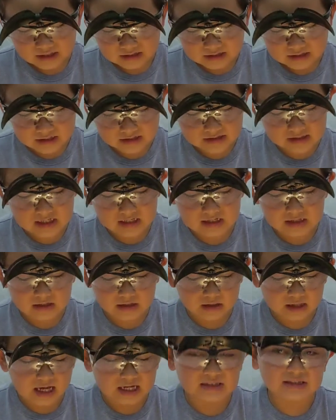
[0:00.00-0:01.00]
There's like
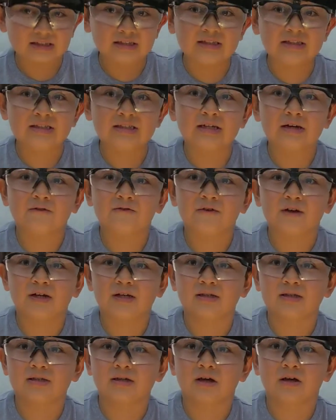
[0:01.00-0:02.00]
lots of
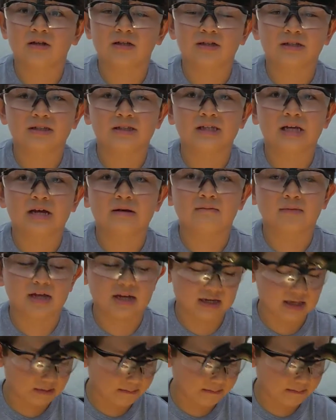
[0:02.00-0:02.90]
CFLs all the same like in